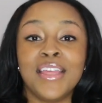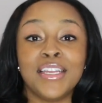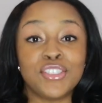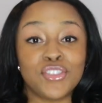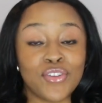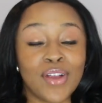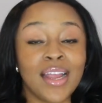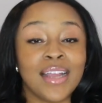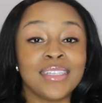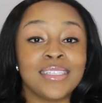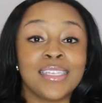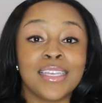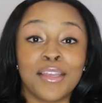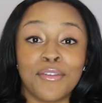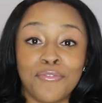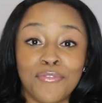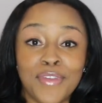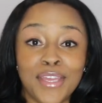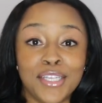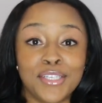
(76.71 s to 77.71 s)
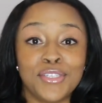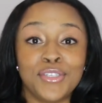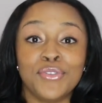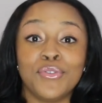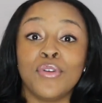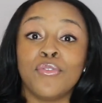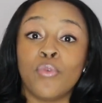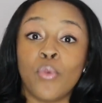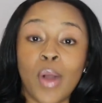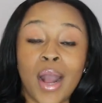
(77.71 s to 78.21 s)
that try to convince
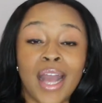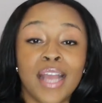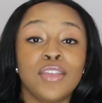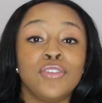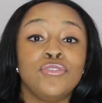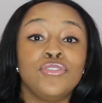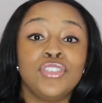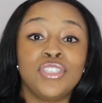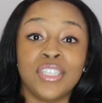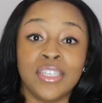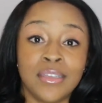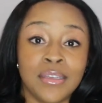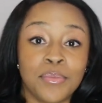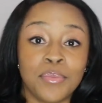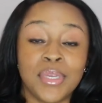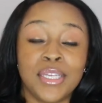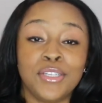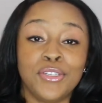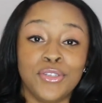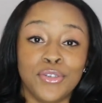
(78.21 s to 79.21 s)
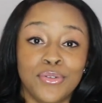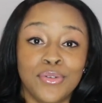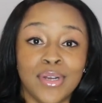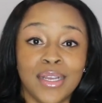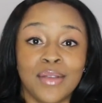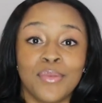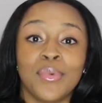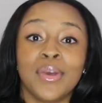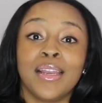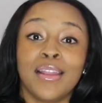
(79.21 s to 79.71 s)
you of why you shouldn't be
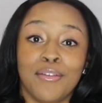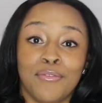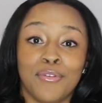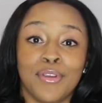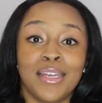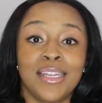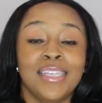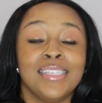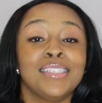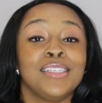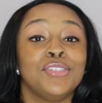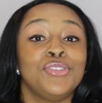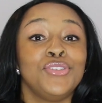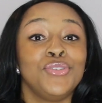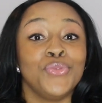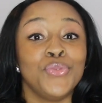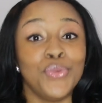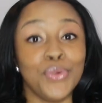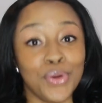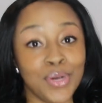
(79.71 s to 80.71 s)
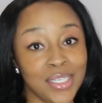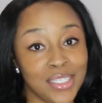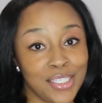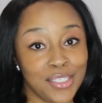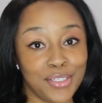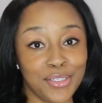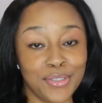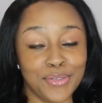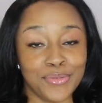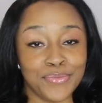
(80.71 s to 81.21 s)
doing whatever it is that you want
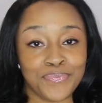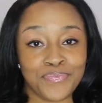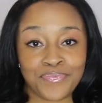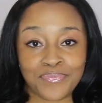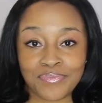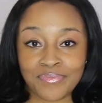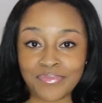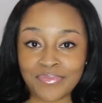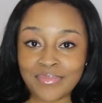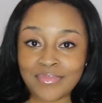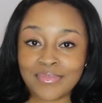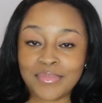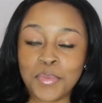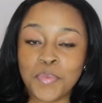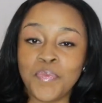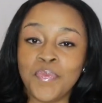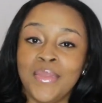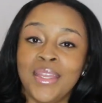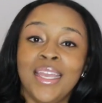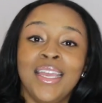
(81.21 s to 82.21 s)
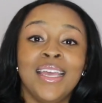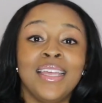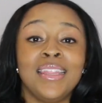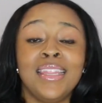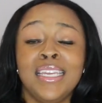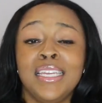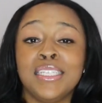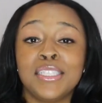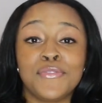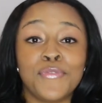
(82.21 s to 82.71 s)
to do.
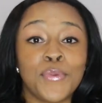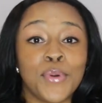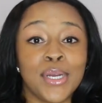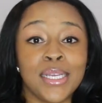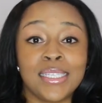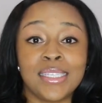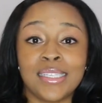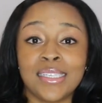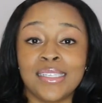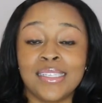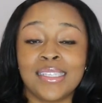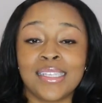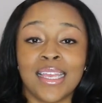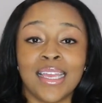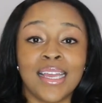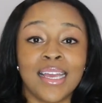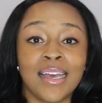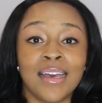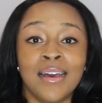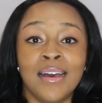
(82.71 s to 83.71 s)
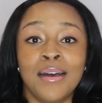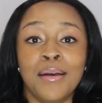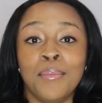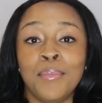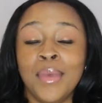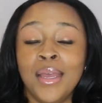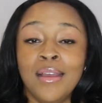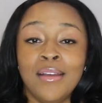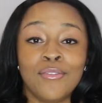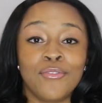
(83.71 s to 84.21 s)
These voices can
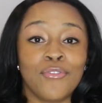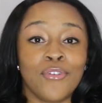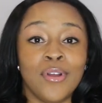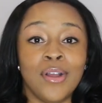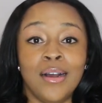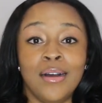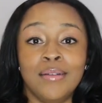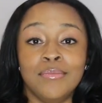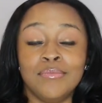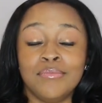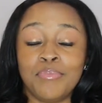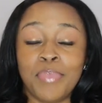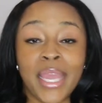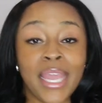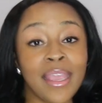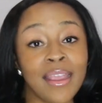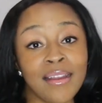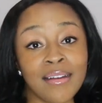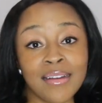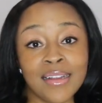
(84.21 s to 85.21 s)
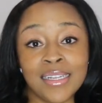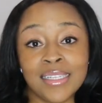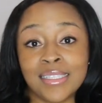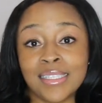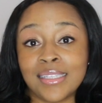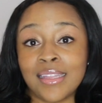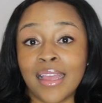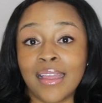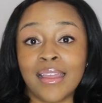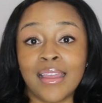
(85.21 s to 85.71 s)
come from
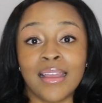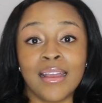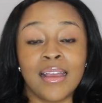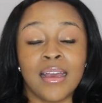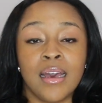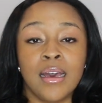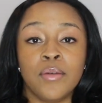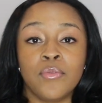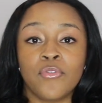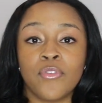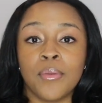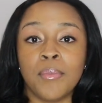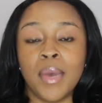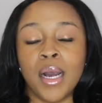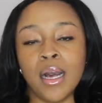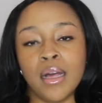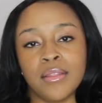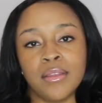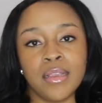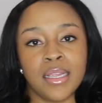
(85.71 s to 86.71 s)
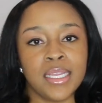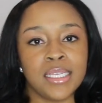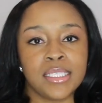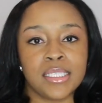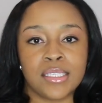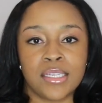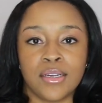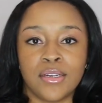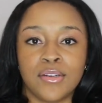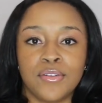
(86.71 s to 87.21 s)
parents, they can come from other
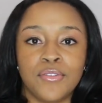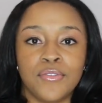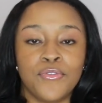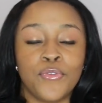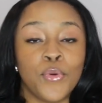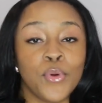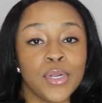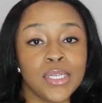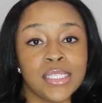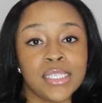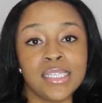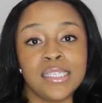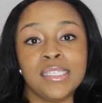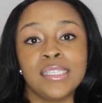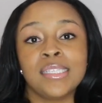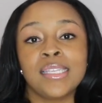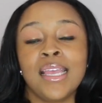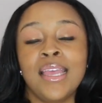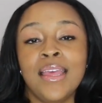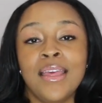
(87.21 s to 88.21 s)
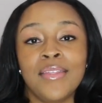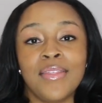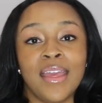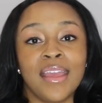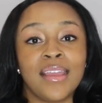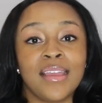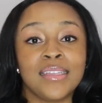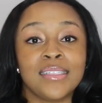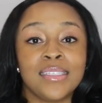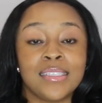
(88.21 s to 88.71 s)
external forces,
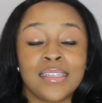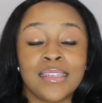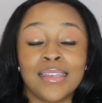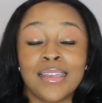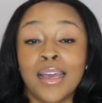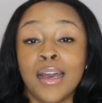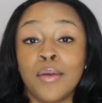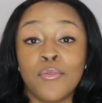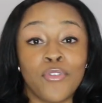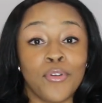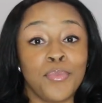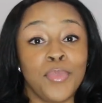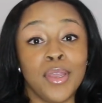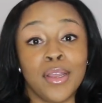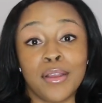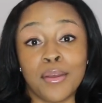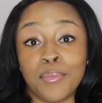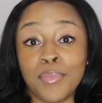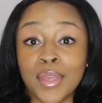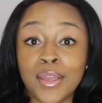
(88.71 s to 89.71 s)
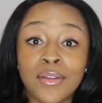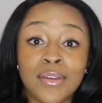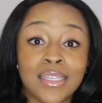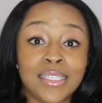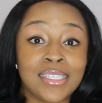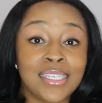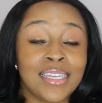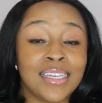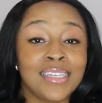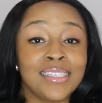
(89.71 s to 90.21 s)
they can come from your
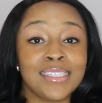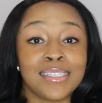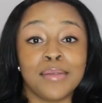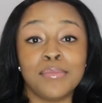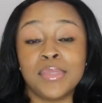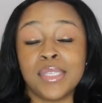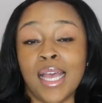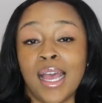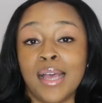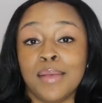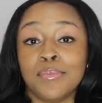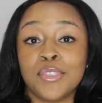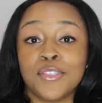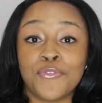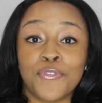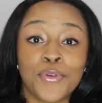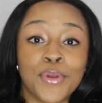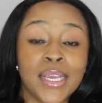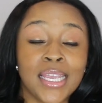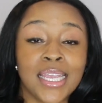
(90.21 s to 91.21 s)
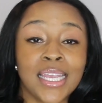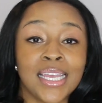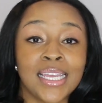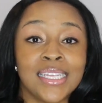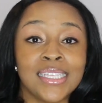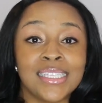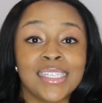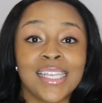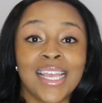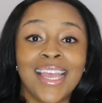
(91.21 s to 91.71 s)
community, sometimes
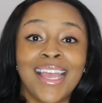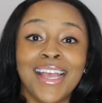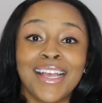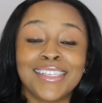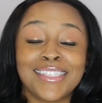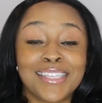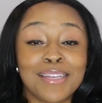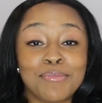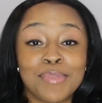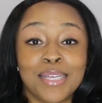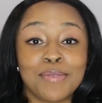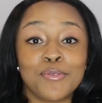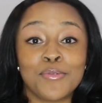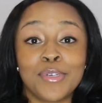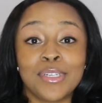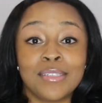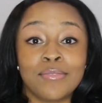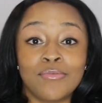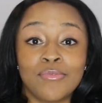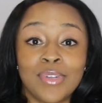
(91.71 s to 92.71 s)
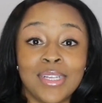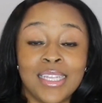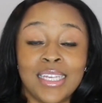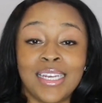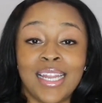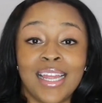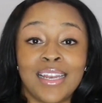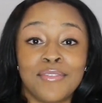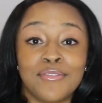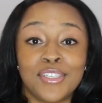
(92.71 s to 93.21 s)
friends. Sometimes we're really
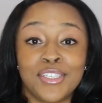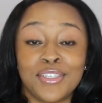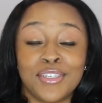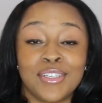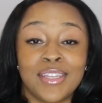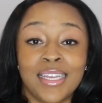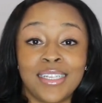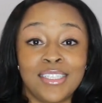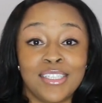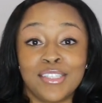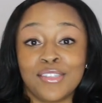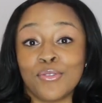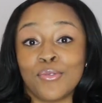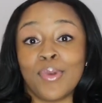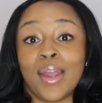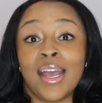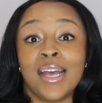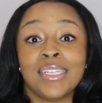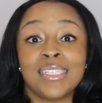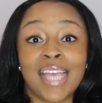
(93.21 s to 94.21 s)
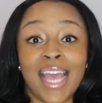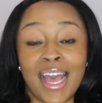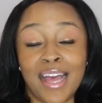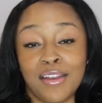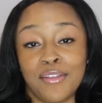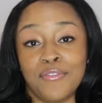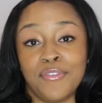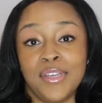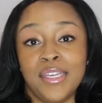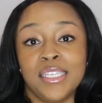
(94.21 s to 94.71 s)
not even sure, they just arise
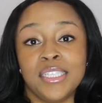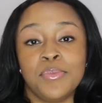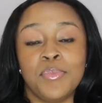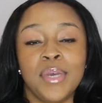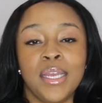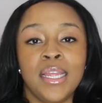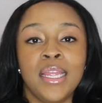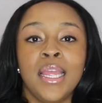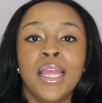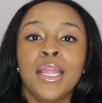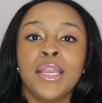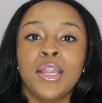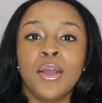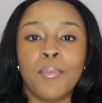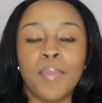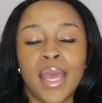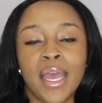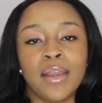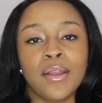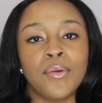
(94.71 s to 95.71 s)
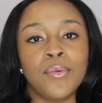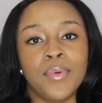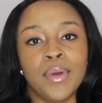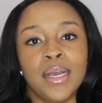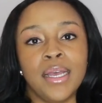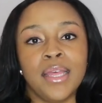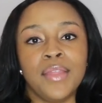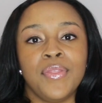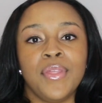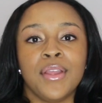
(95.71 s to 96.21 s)
out of us. But no matter
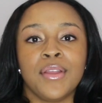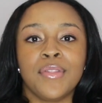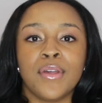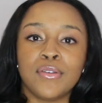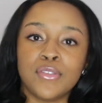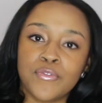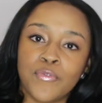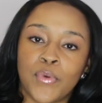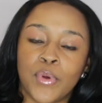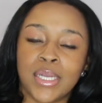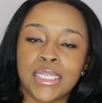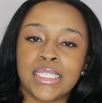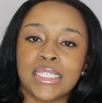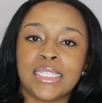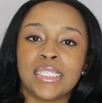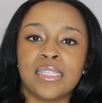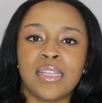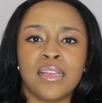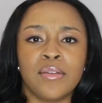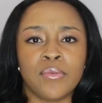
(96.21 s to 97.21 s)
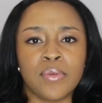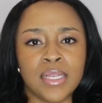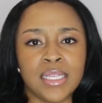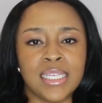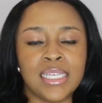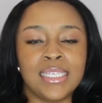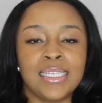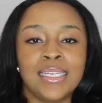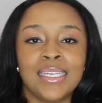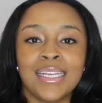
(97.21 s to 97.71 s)
what, there are those voices that
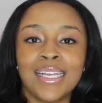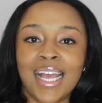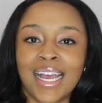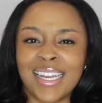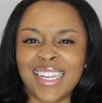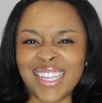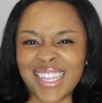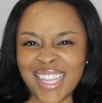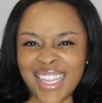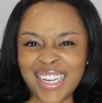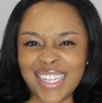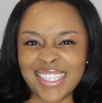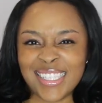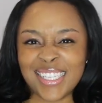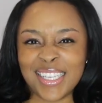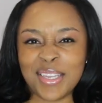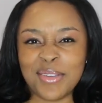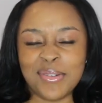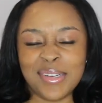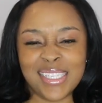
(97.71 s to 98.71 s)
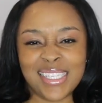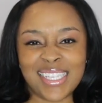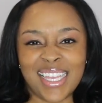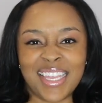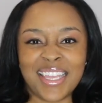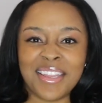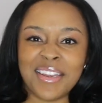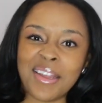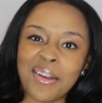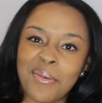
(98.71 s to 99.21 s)
really kind of get into you and
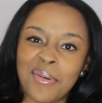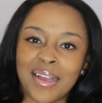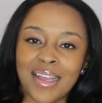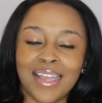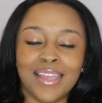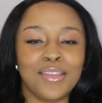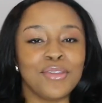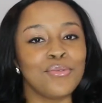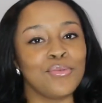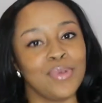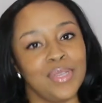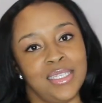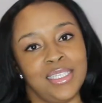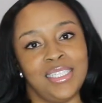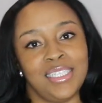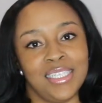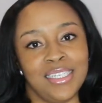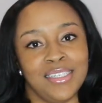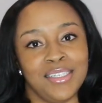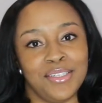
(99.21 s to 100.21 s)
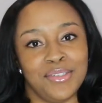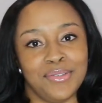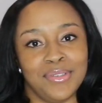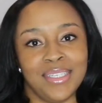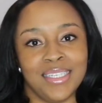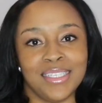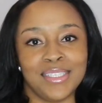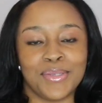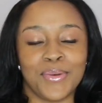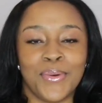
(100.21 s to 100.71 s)
say, you know what, you really shouldn't do
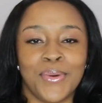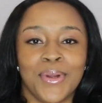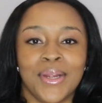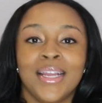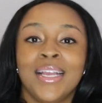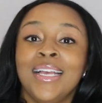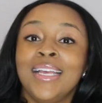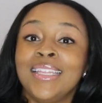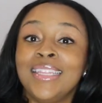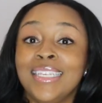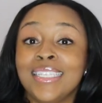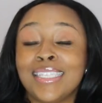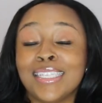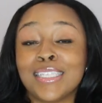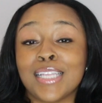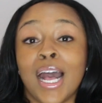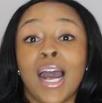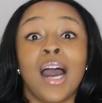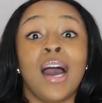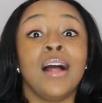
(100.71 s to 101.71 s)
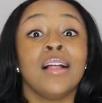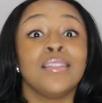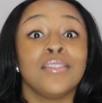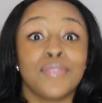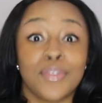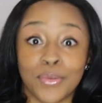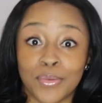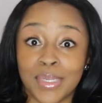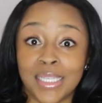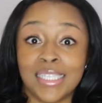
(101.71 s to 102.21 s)
this, or this is all
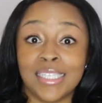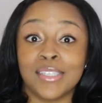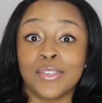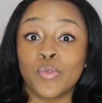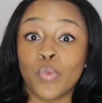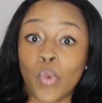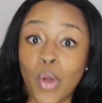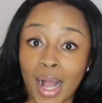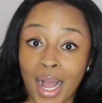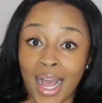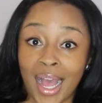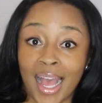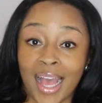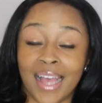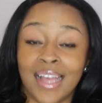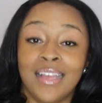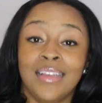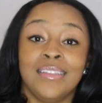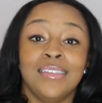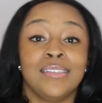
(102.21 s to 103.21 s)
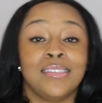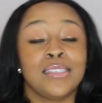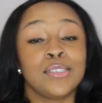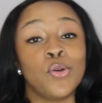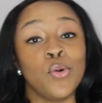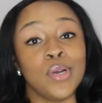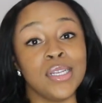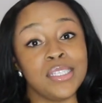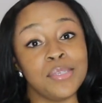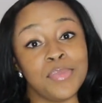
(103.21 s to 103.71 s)
of the reasons why this is
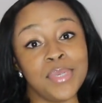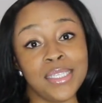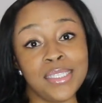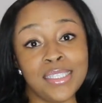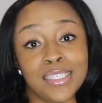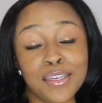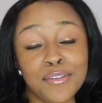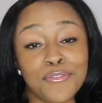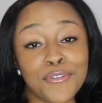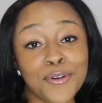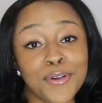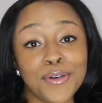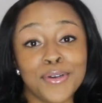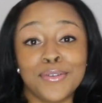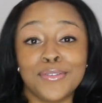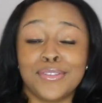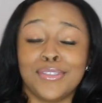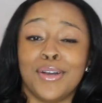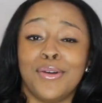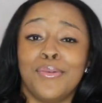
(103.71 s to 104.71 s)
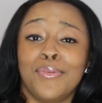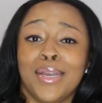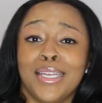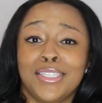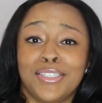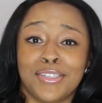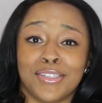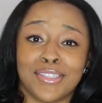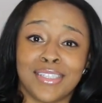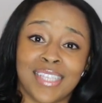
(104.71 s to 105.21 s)
going to be difficult, don't
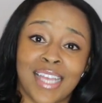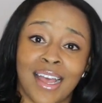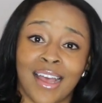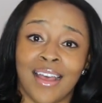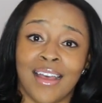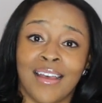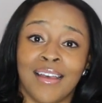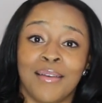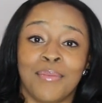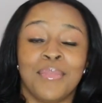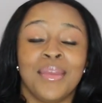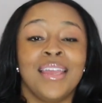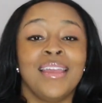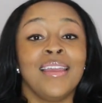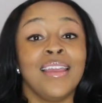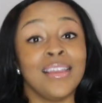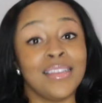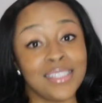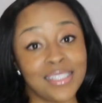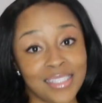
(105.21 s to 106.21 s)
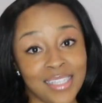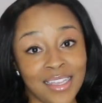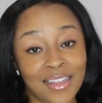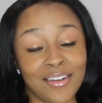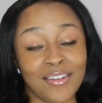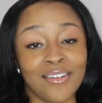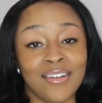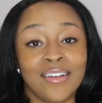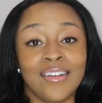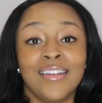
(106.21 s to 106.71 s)
waste your time, et
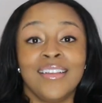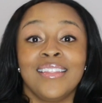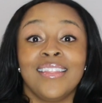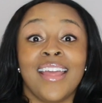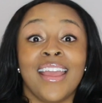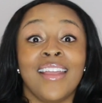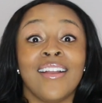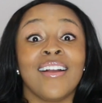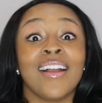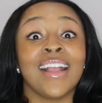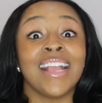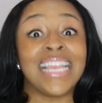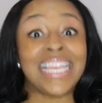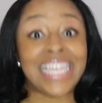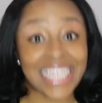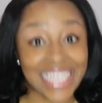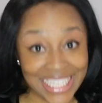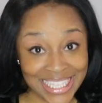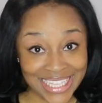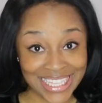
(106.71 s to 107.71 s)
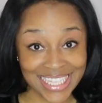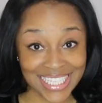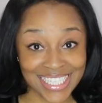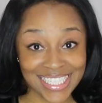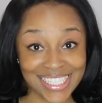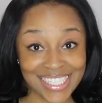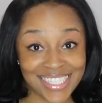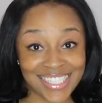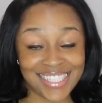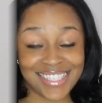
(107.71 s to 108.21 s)
cetera. They are
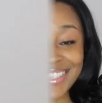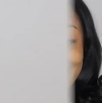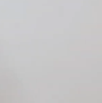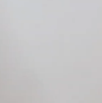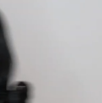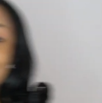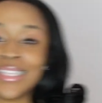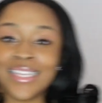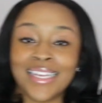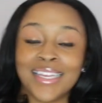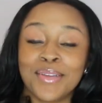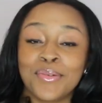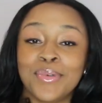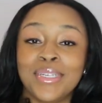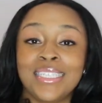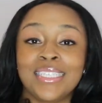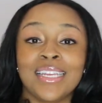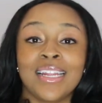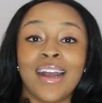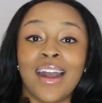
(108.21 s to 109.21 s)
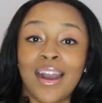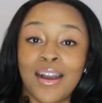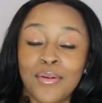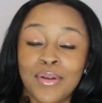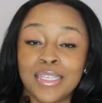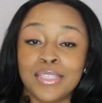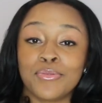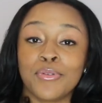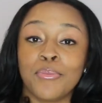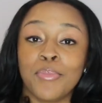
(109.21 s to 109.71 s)
endless. One thing we should
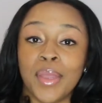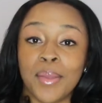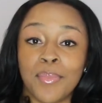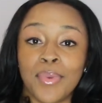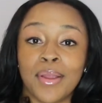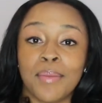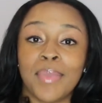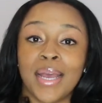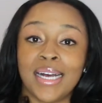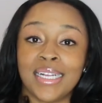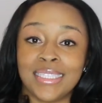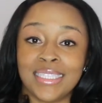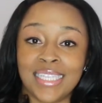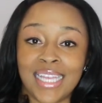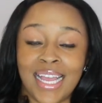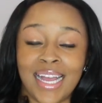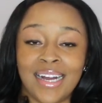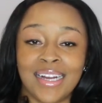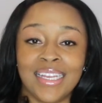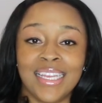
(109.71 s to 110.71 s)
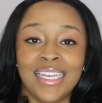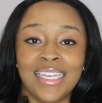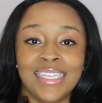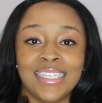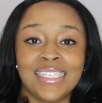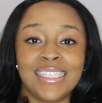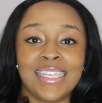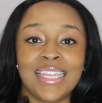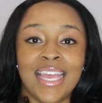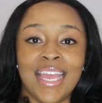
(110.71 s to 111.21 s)
always remember about doubt
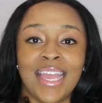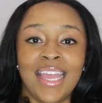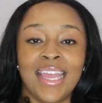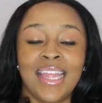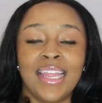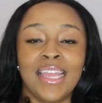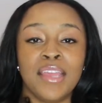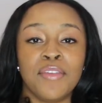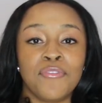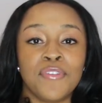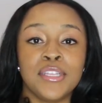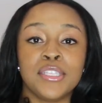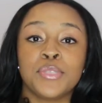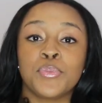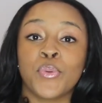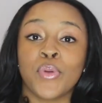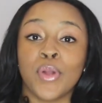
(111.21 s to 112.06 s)
is that if it's